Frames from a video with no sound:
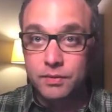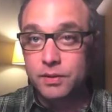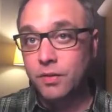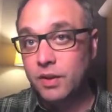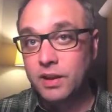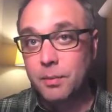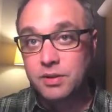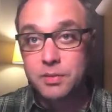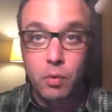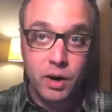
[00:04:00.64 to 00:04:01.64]
as far as how
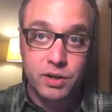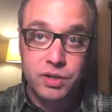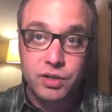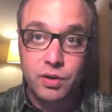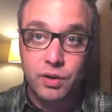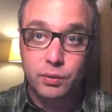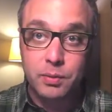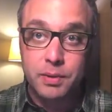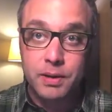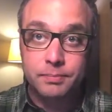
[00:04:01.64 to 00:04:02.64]
much the mortgage insurance
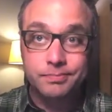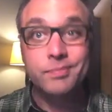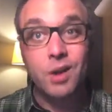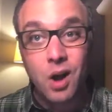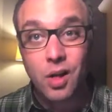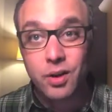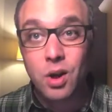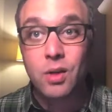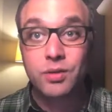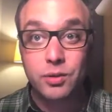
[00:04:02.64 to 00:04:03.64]
would be. All in
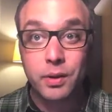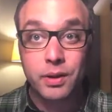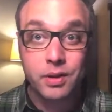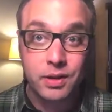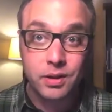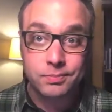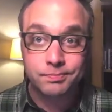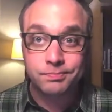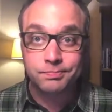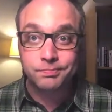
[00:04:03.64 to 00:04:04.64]
all, it's a really good deal.
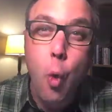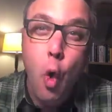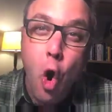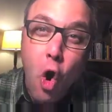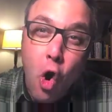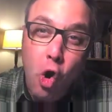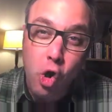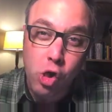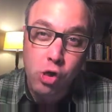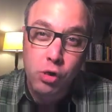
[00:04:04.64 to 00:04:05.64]

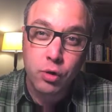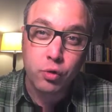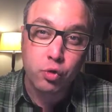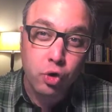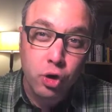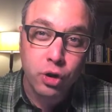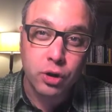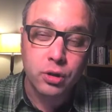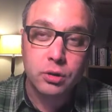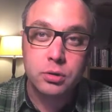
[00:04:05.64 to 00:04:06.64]
Rural.
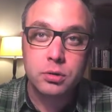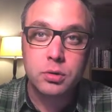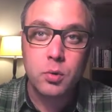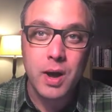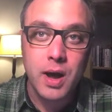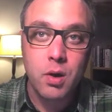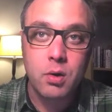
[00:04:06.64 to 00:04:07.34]
Wow.